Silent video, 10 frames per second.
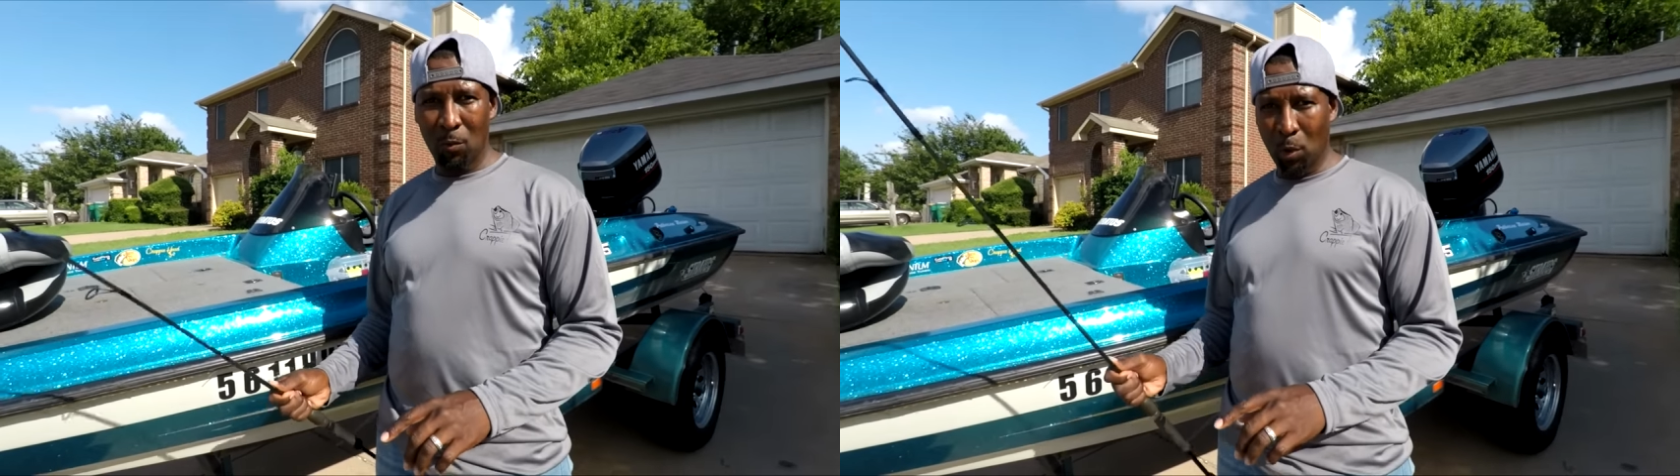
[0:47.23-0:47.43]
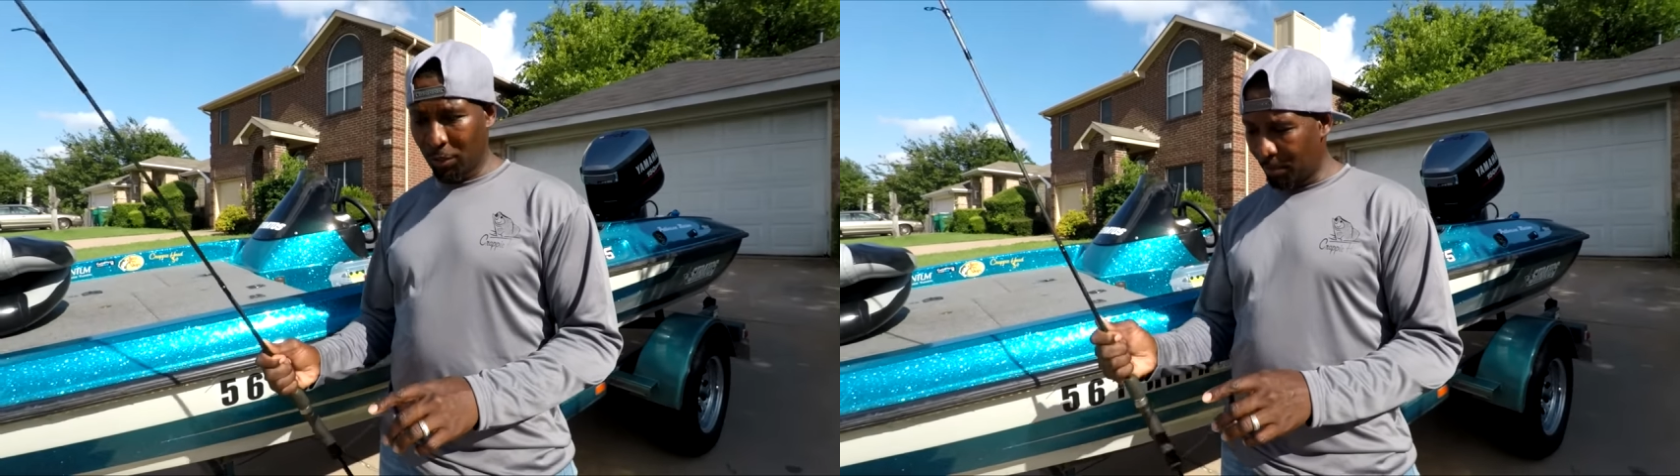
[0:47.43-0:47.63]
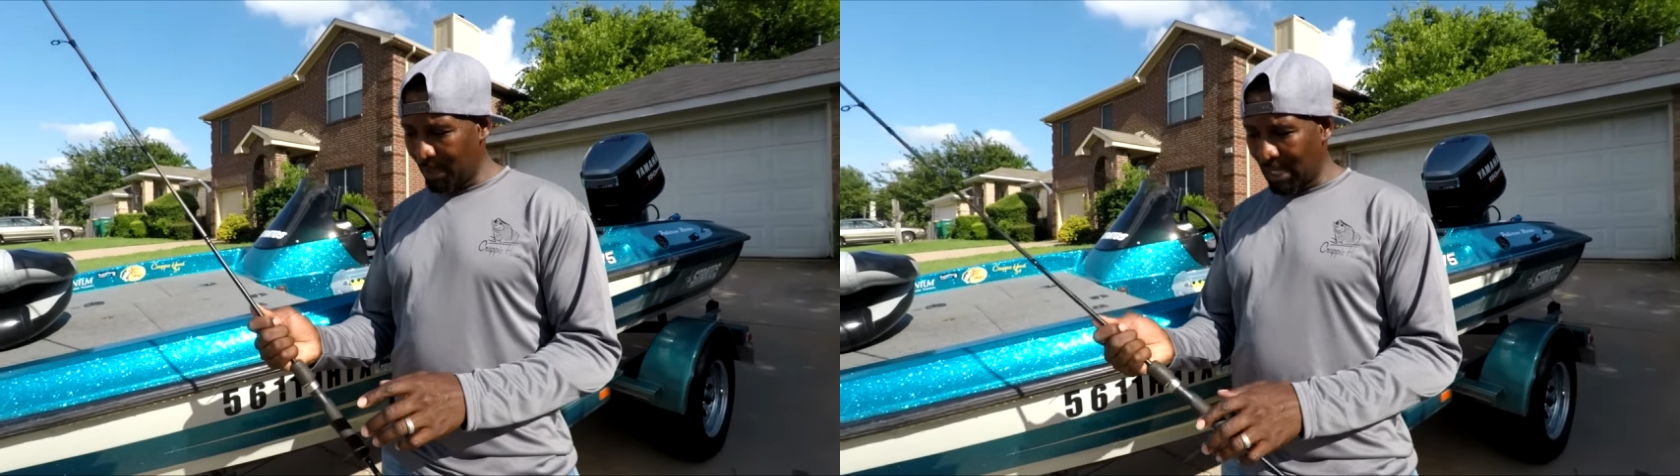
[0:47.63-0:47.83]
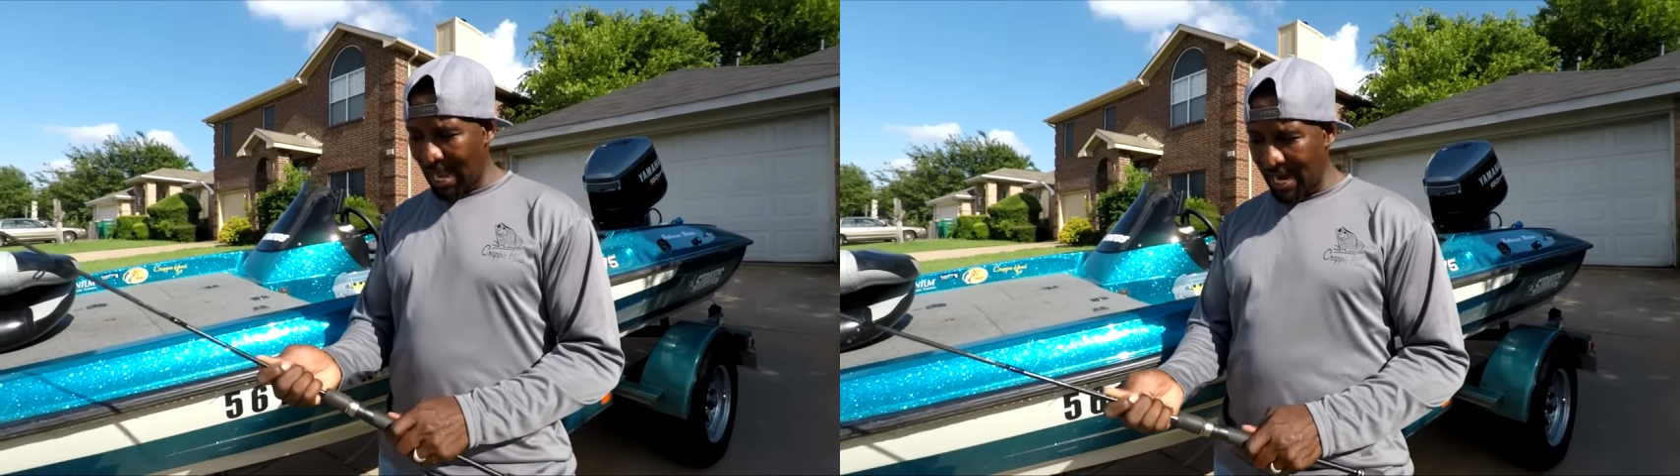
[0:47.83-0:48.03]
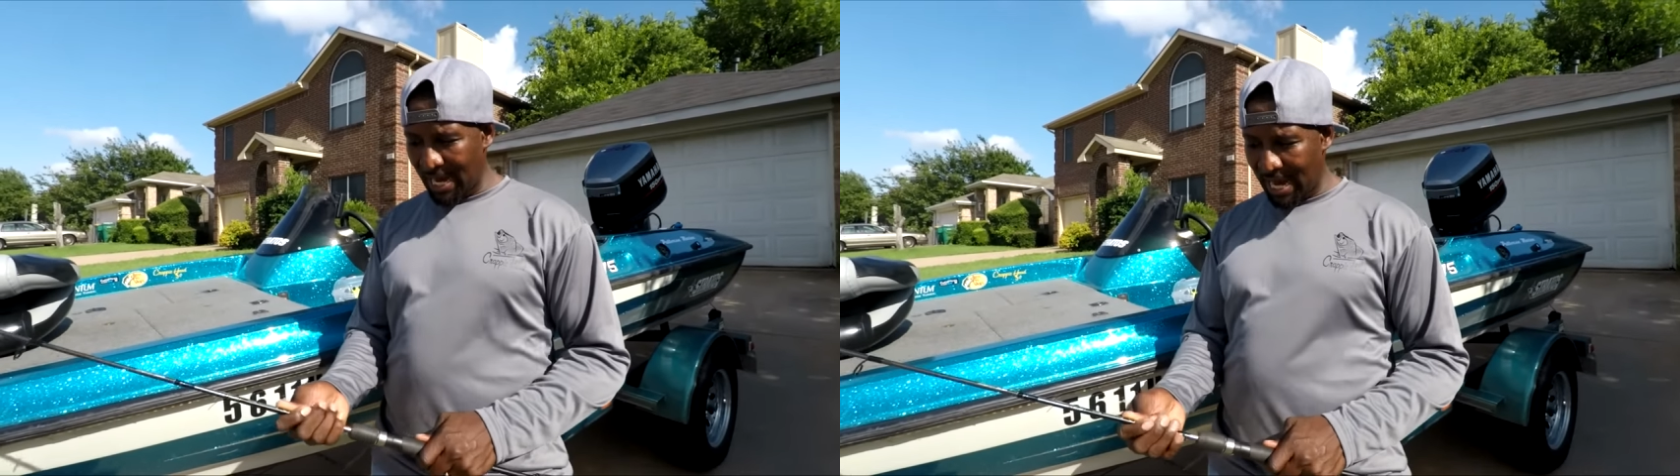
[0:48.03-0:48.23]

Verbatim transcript: whether it be light